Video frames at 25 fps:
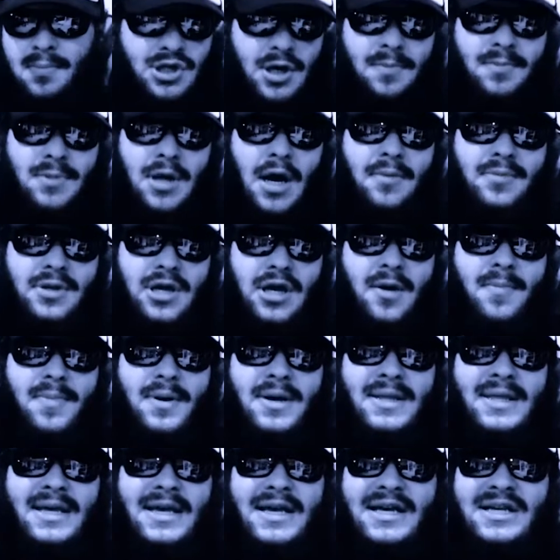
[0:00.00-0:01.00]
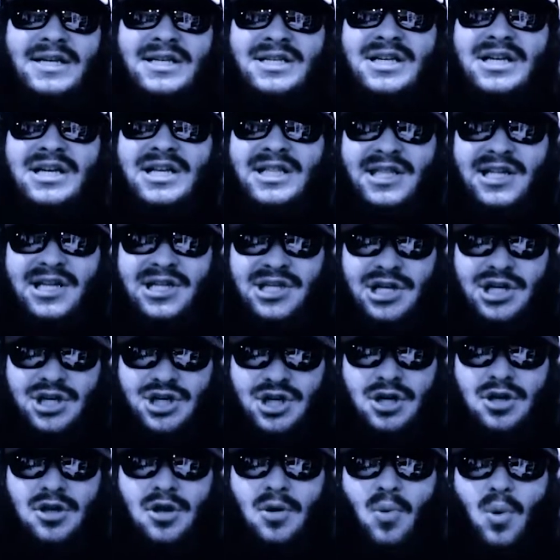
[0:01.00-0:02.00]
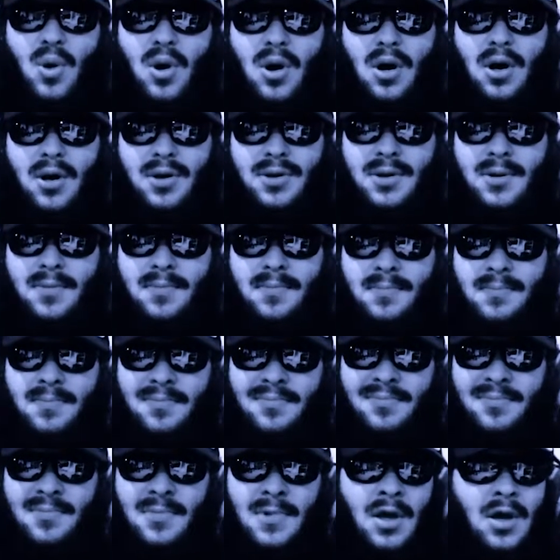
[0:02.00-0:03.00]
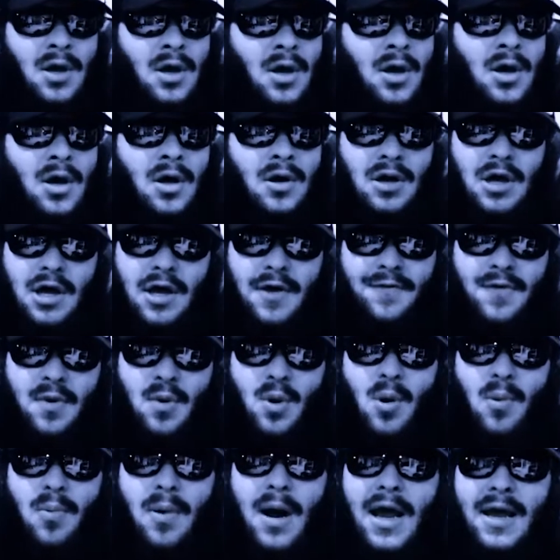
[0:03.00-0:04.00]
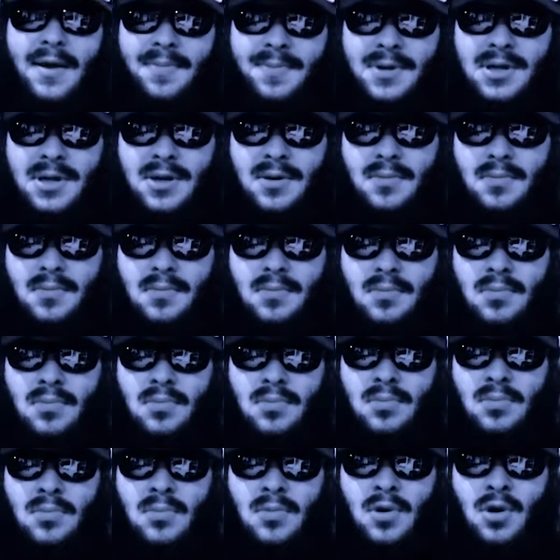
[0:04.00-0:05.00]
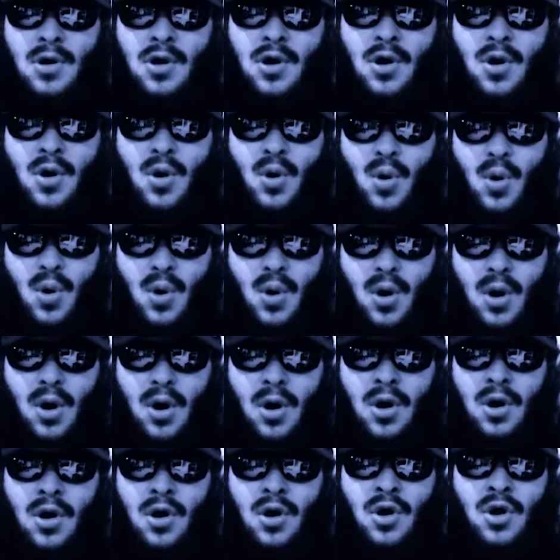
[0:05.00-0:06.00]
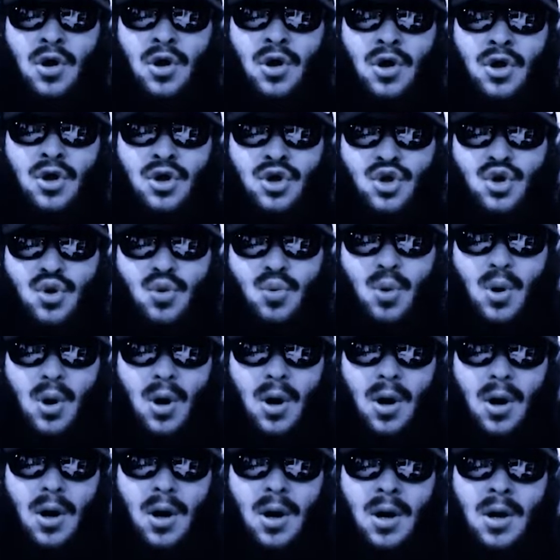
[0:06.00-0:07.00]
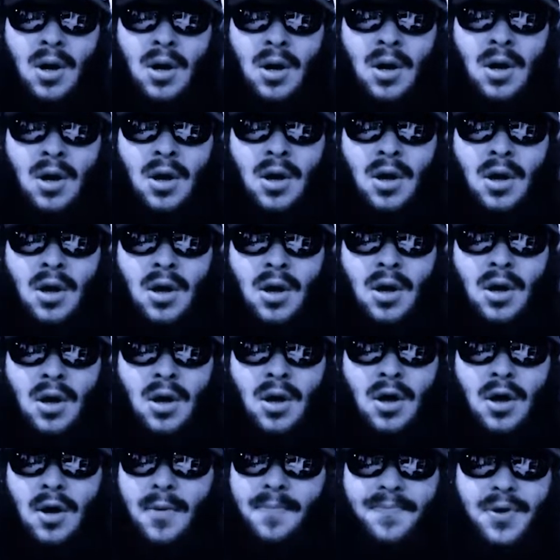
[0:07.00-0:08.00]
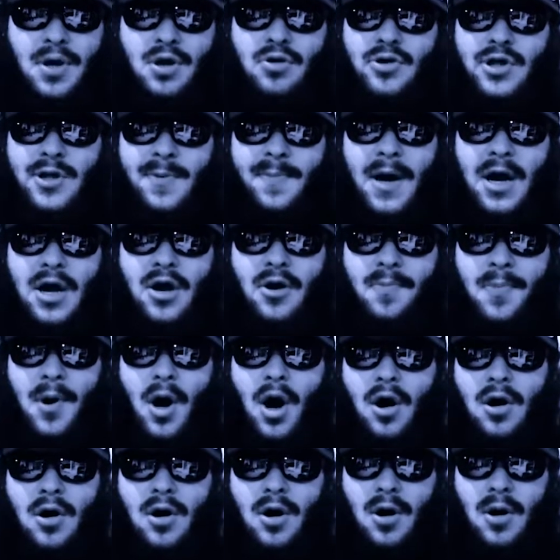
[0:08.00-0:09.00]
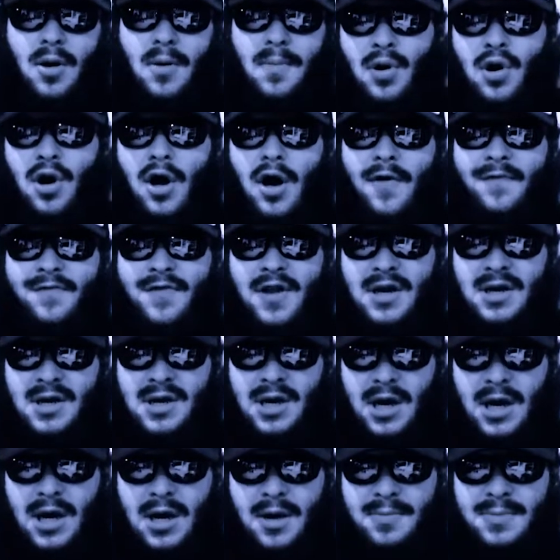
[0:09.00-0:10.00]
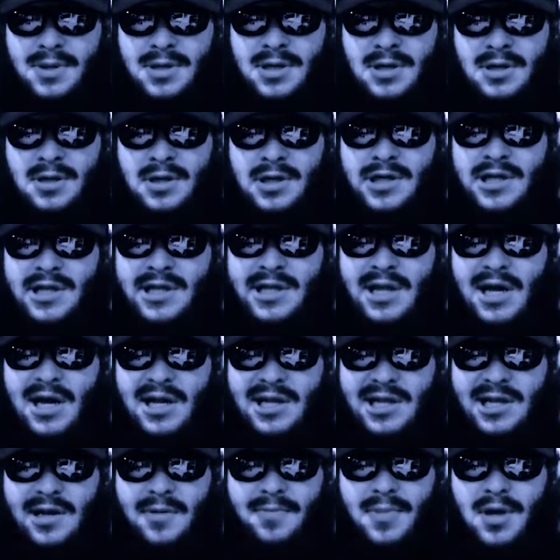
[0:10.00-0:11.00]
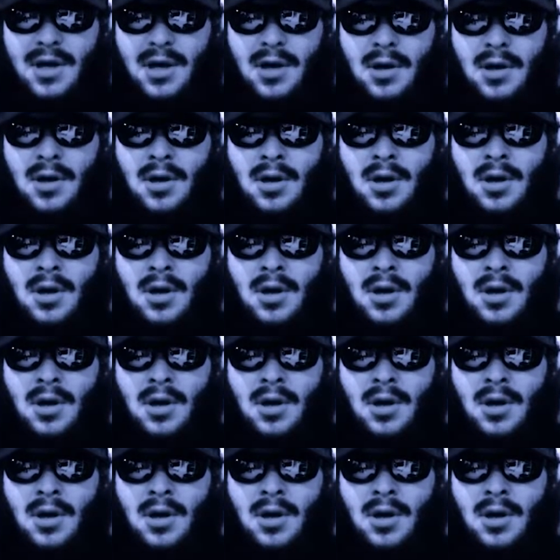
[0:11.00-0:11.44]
Sometimes it could be the easiest decision in the world. Like if you were raped or you were abused by your partner. But oftentimes, this is not something